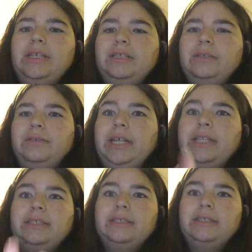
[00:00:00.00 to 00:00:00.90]
So
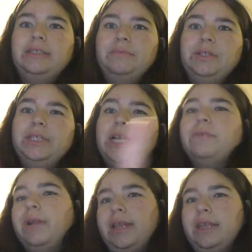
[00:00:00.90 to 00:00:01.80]
that's similar, and
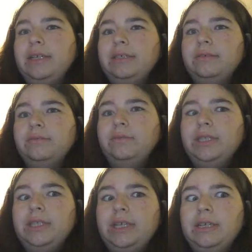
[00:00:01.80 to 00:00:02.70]
that's what I think
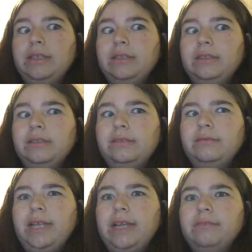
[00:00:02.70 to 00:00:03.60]
was in
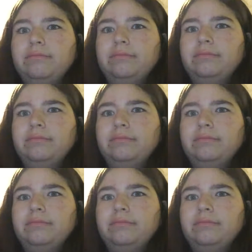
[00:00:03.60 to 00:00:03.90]
that.